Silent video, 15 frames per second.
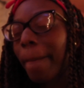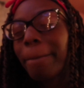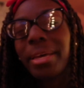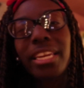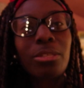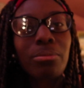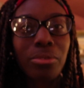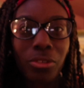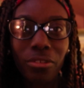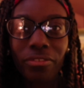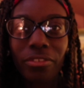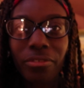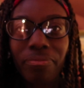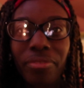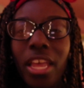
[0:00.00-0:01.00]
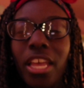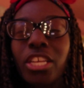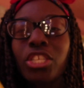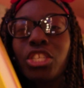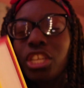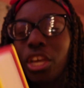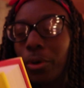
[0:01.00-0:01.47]
That is beautiful.
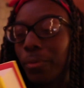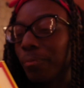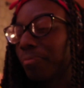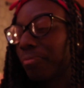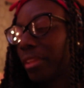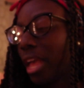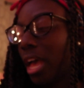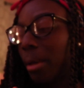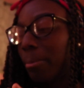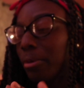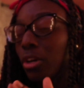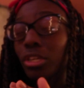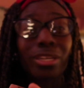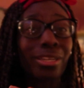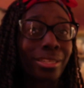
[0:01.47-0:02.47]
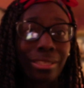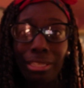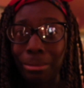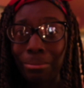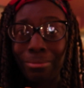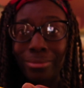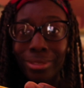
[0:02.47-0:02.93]
So I'm going to
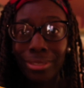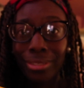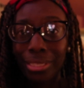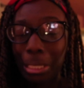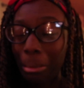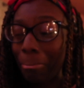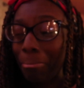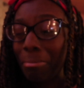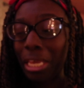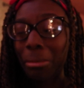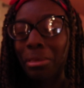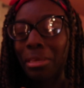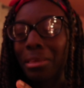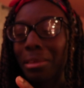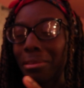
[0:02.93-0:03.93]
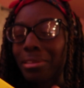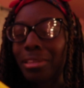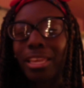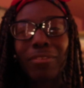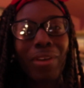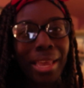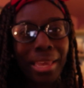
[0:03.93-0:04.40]
attempt to maybe get, if I